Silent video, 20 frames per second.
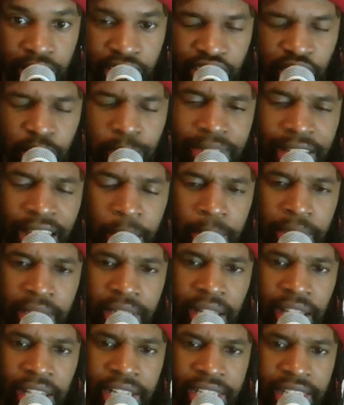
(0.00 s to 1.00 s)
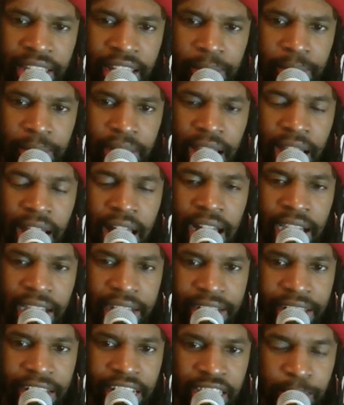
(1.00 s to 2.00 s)
Sometimes it can be an
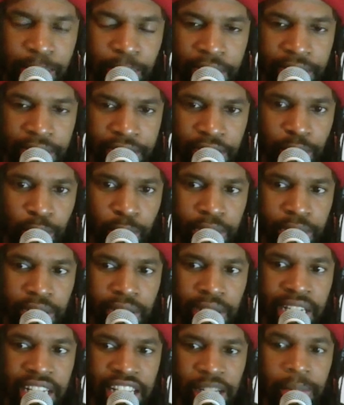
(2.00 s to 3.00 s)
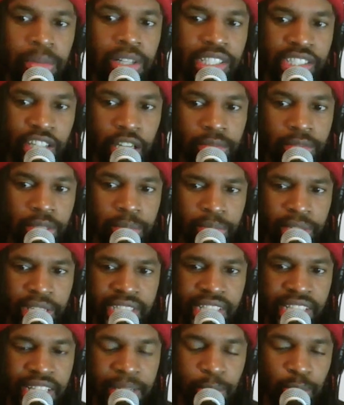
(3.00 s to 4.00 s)
organized pattern where labels come up and
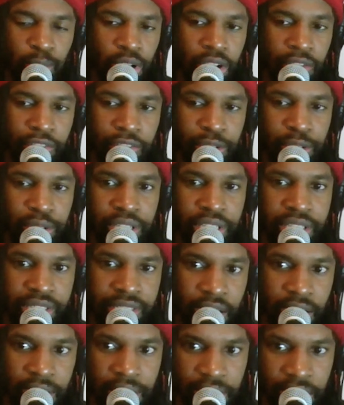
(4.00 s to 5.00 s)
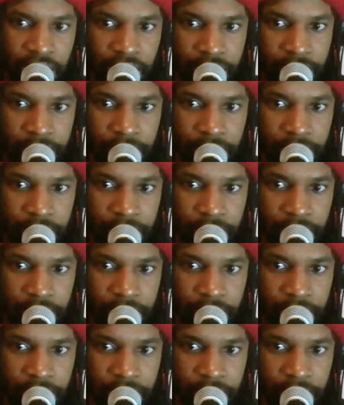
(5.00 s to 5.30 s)
say them want to do this or do that.